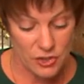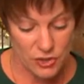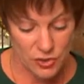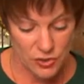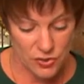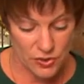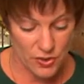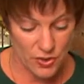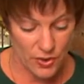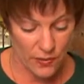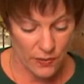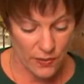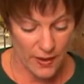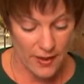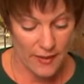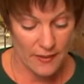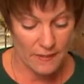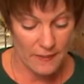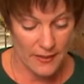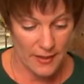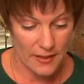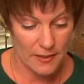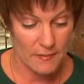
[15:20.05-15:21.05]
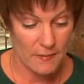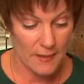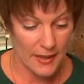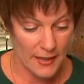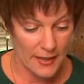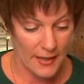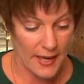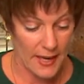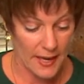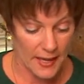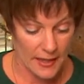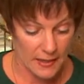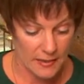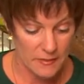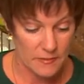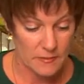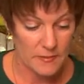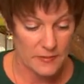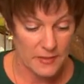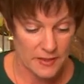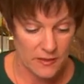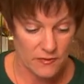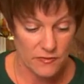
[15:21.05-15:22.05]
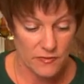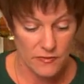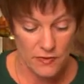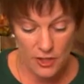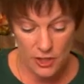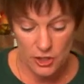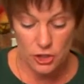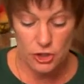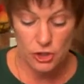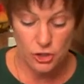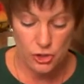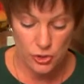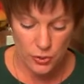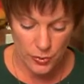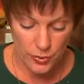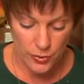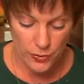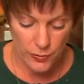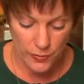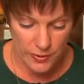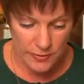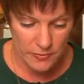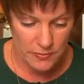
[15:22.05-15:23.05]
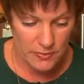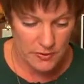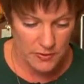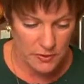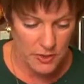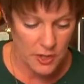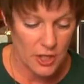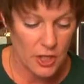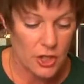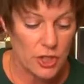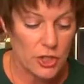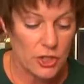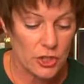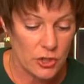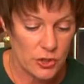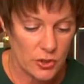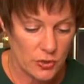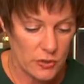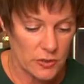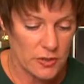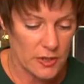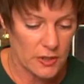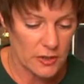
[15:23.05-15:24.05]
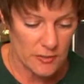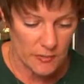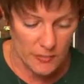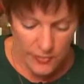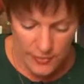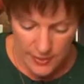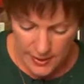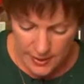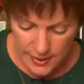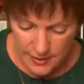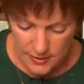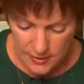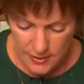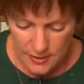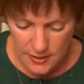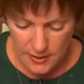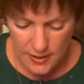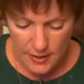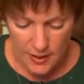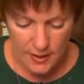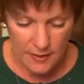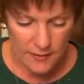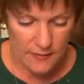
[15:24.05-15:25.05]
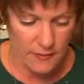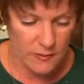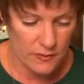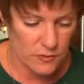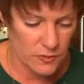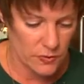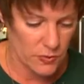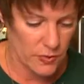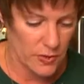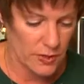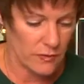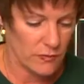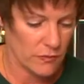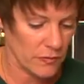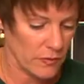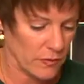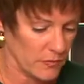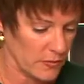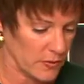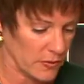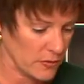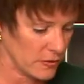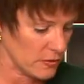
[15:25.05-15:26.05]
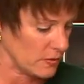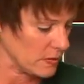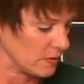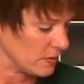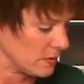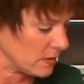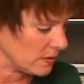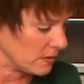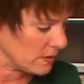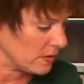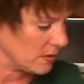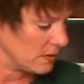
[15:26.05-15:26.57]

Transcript: So I made Manhattan beef short ribs using the brandy and the sweet vermouth.